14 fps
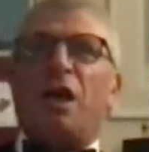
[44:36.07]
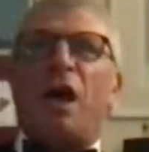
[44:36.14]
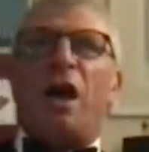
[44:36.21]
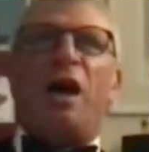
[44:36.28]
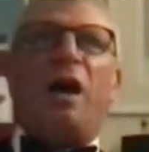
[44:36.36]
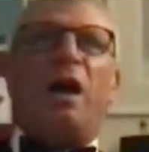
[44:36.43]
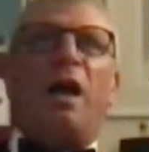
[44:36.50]

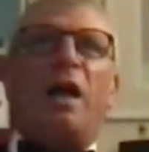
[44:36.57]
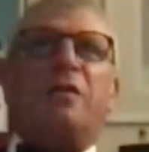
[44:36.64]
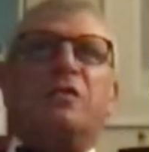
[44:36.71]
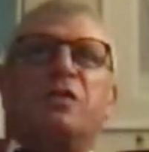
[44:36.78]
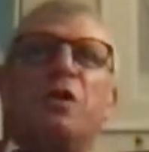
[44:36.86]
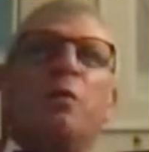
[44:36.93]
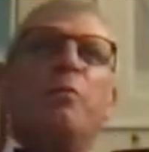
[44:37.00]
And
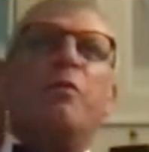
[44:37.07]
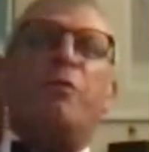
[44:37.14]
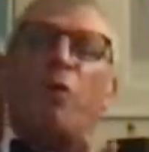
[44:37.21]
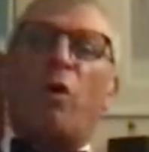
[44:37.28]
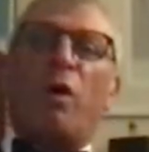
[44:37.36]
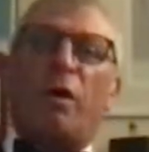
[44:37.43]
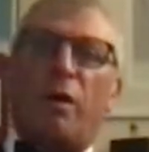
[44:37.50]
so
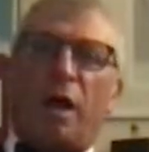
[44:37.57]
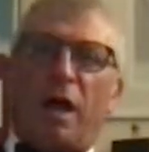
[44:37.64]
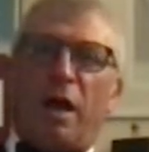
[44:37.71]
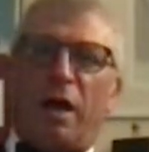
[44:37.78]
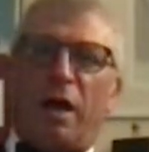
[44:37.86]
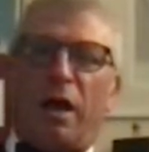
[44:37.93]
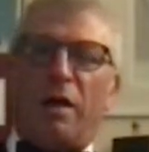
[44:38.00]
before
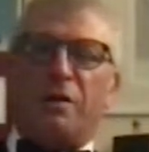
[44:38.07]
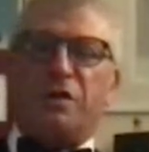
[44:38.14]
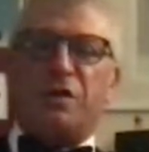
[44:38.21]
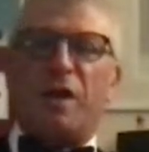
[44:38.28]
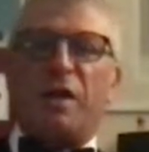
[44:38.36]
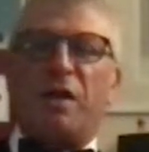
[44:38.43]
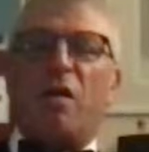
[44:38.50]

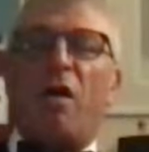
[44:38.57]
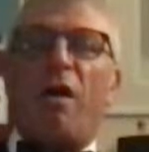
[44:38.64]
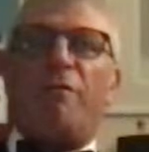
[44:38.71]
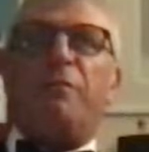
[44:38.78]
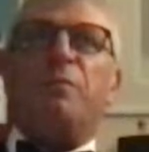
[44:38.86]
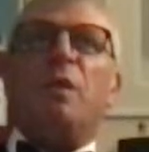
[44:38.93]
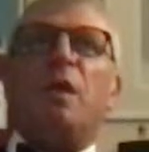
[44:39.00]
signing
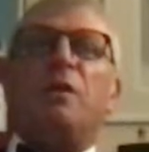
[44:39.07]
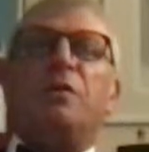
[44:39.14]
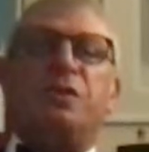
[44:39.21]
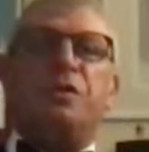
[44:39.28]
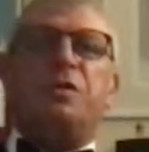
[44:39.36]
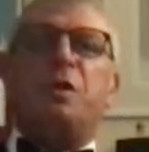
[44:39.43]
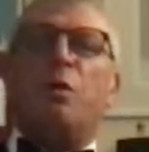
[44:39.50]
off,
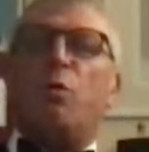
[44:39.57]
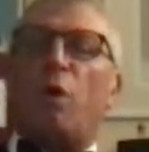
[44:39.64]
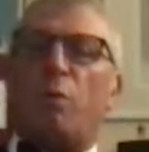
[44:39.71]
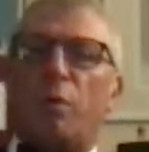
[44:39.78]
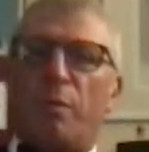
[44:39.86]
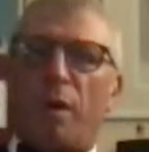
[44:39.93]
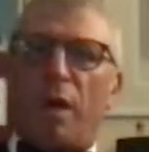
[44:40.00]
just a
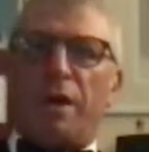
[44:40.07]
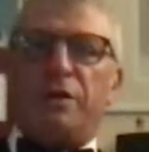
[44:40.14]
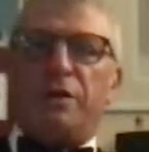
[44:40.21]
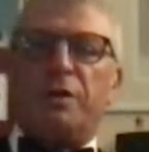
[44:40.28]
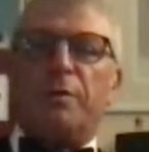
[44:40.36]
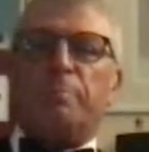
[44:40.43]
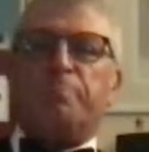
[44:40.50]

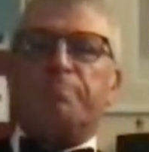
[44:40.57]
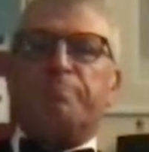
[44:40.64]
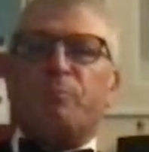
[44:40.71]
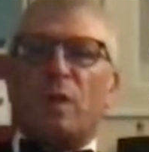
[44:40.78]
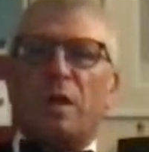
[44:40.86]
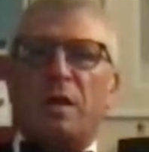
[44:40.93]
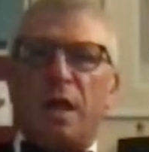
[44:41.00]
reminder,
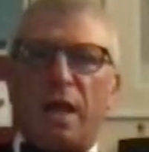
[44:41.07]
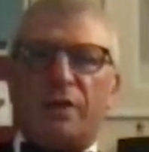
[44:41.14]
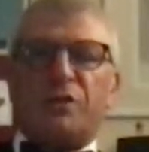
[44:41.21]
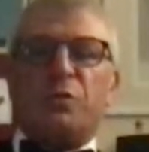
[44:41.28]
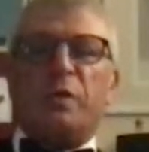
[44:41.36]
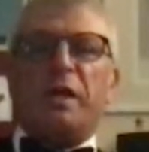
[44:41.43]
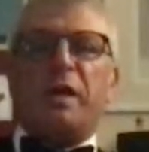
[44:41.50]

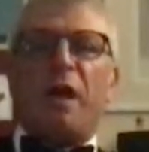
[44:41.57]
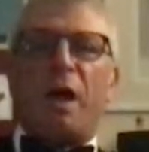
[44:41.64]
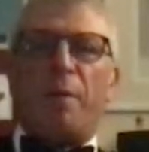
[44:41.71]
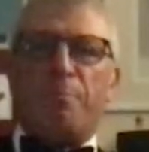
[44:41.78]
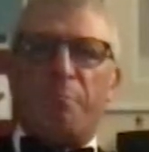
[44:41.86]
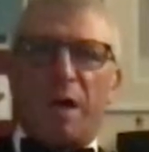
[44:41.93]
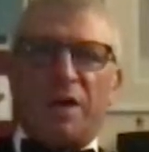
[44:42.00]
next week
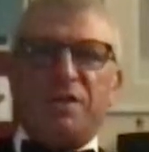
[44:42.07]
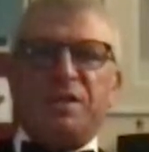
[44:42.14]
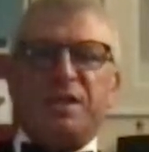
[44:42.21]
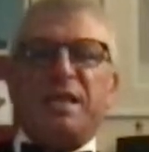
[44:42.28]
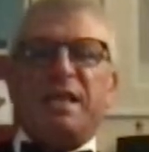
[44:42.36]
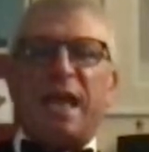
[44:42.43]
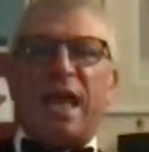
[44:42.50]
on
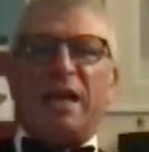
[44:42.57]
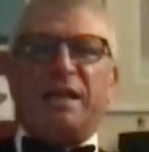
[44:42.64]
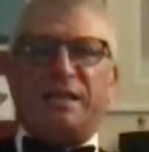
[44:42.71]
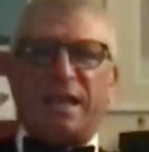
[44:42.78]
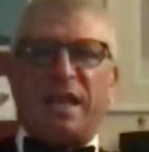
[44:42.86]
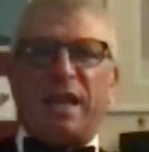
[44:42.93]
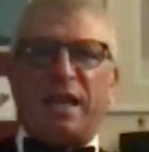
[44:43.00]
Monday at
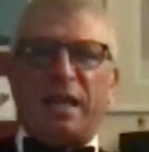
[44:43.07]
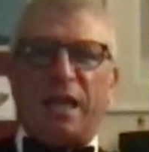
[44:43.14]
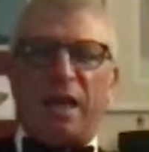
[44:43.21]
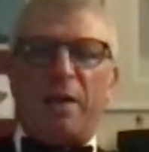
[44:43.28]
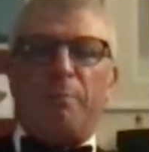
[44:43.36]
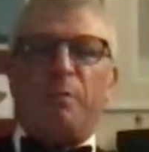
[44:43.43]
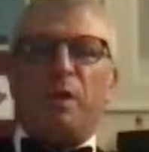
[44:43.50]
10
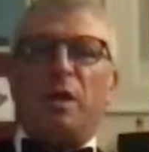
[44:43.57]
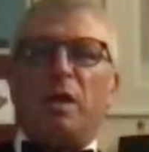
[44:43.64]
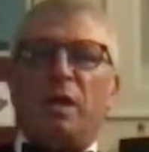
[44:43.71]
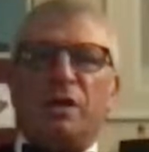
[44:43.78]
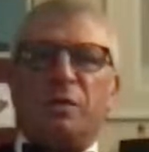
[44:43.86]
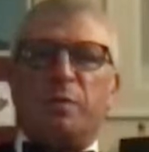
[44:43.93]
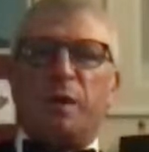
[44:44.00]
a.m.
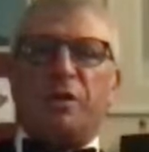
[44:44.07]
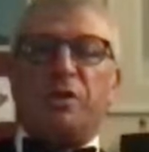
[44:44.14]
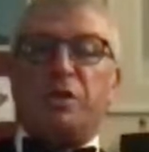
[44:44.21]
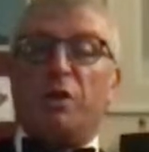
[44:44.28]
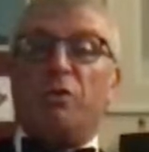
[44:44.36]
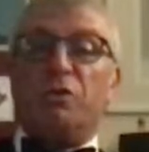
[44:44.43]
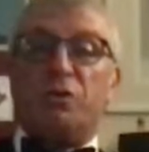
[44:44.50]
is my
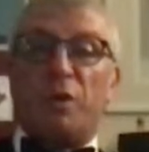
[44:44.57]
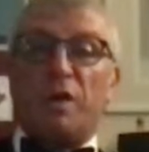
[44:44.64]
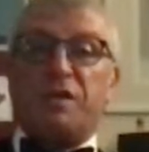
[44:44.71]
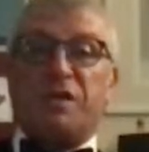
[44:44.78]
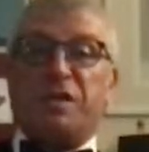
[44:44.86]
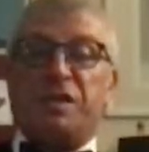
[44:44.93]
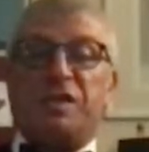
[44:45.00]
show,
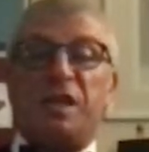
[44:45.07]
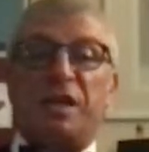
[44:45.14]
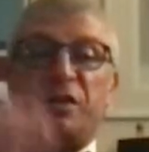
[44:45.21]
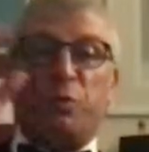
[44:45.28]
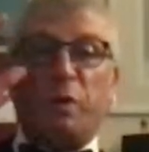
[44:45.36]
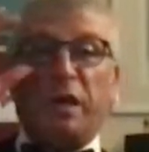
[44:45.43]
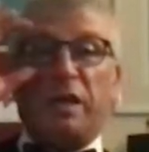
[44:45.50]
Trust and
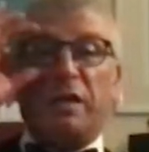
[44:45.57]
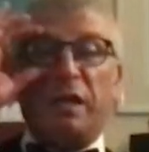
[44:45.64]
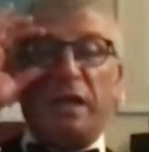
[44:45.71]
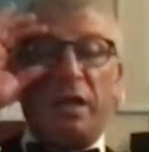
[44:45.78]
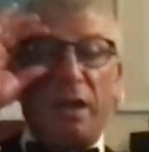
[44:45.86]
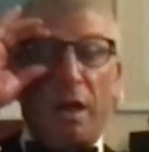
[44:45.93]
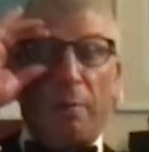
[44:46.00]
Estates
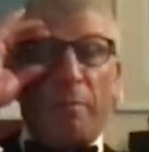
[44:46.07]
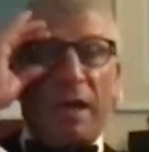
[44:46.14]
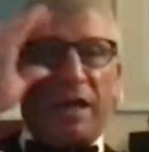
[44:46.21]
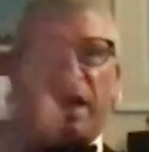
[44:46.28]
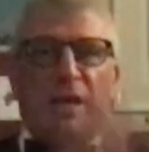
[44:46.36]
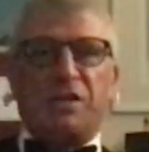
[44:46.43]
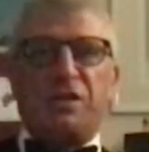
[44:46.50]
Weekly. My
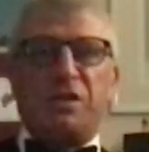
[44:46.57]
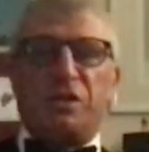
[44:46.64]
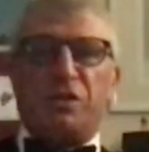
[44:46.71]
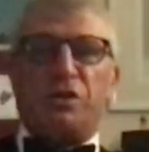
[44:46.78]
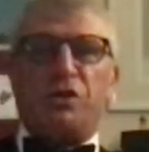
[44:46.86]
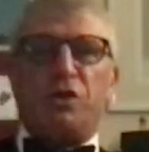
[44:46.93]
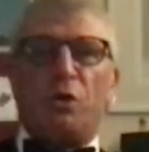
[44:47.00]
guest
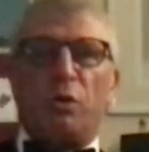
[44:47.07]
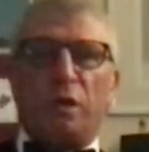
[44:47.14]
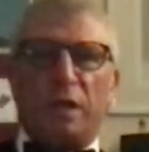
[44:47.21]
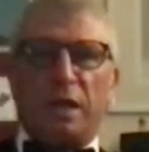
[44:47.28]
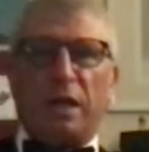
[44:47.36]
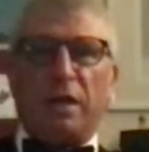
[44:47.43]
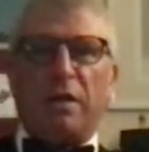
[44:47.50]
is
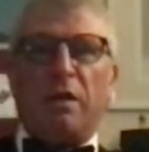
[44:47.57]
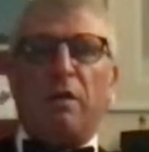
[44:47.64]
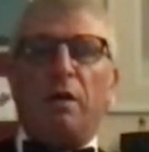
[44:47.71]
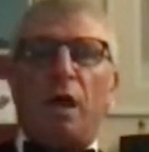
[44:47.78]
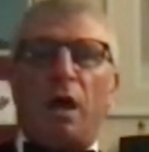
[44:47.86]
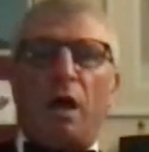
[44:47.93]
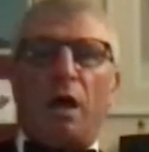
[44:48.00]
Jolene
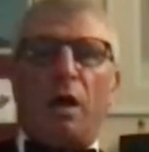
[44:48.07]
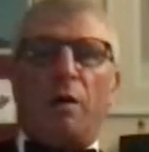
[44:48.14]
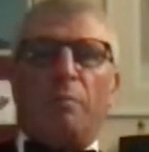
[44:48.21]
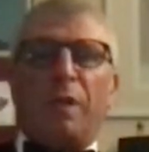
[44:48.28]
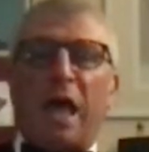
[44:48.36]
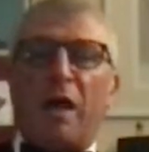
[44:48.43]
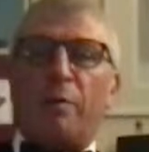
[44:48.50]

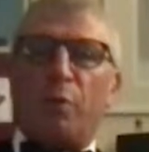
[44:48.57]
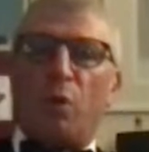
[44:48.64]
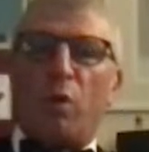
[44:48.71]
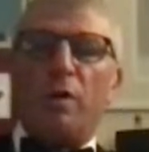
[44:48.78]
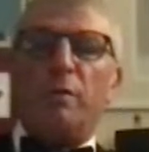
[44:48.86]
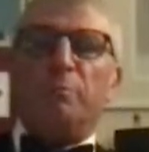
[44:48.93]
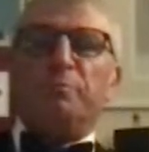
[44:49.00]

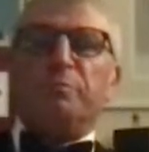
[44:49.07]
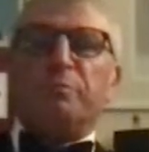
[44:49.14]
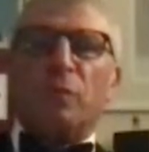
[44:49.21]
Blackburn.